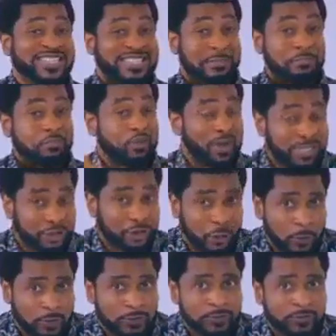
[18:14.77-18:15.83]
the pressure.
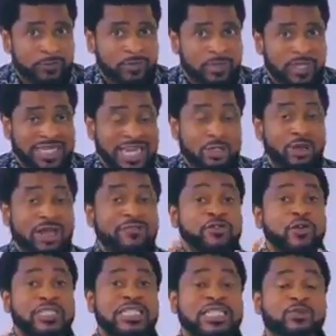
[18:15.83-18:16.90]
That's why if you
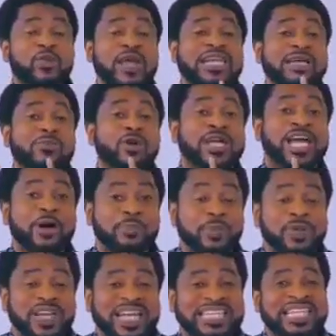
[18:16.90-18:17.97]
notice when they want to help
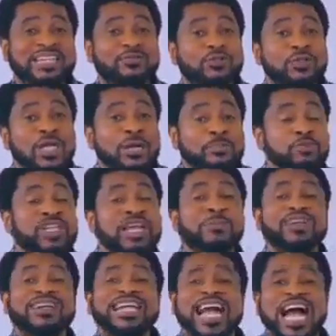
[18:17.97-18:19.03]
people, like they even put them
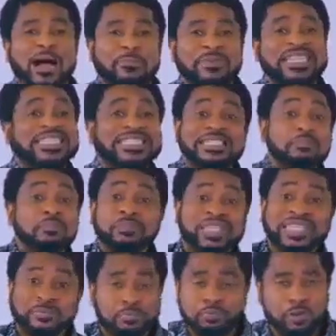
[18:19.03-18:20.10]
in rehab. It's a
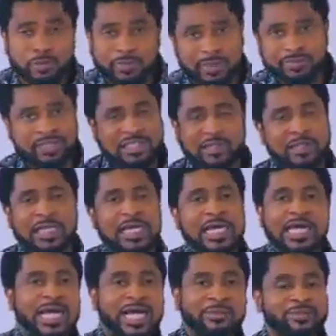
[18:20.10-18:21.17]
big problem. It's not
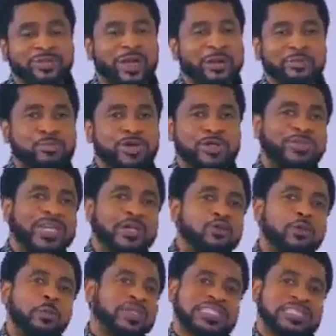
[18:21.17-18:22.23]
you must be a
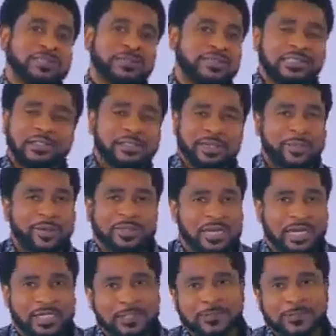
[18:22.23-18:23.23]
good person. It's not about that.